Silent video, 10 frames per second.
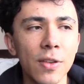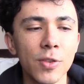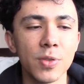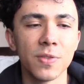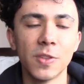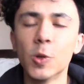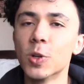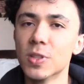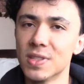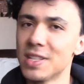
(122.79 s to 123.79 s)
of those
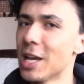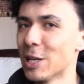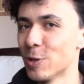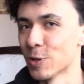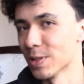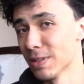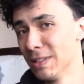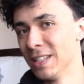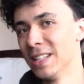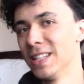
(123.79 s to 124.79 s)
feel-good standards
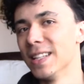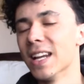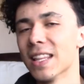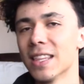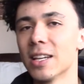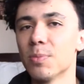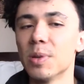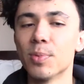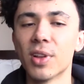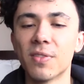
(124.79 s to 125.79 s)
that I think
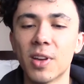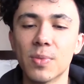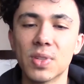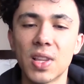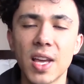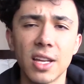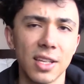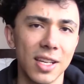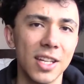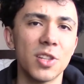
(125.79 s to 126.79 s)
people have come to
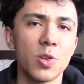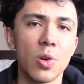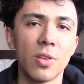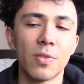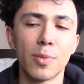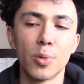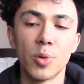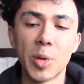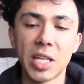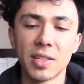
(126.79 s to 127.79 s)
like and enjoy from a
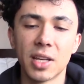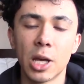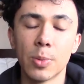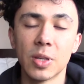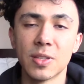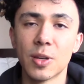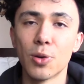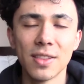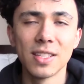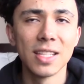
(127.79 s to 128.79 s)
romantic comedy.
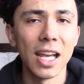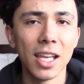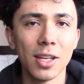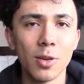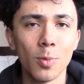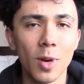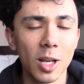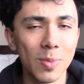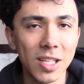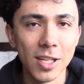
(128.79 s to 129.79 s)
So the second
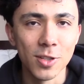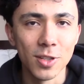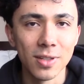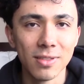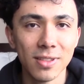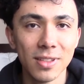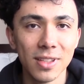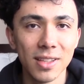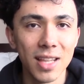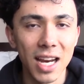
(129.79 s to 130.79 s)
recommendation
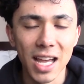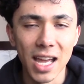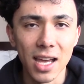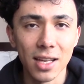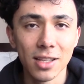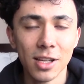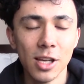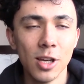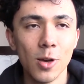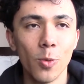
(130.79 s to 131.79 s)
that I had
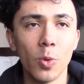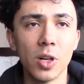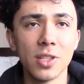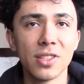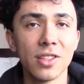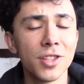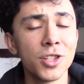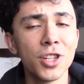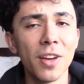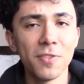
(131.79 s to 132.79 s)
was The
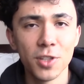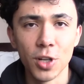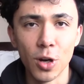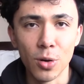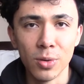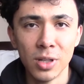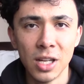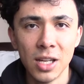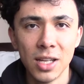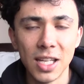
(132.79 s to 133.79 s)
Chef Show.
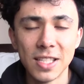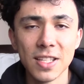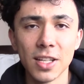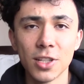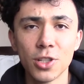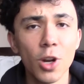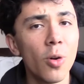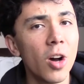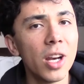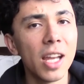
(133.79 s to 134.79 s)
It's a show
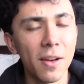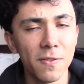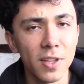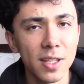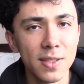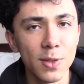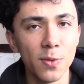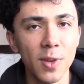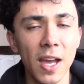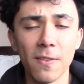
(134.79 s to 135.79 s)
on Netflix, so
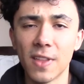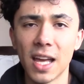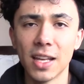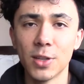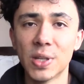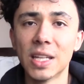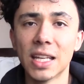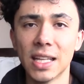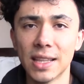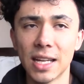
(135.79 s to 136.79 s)
if you have that, you can
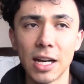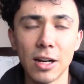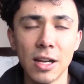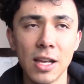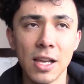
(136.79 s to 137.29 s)
get it there.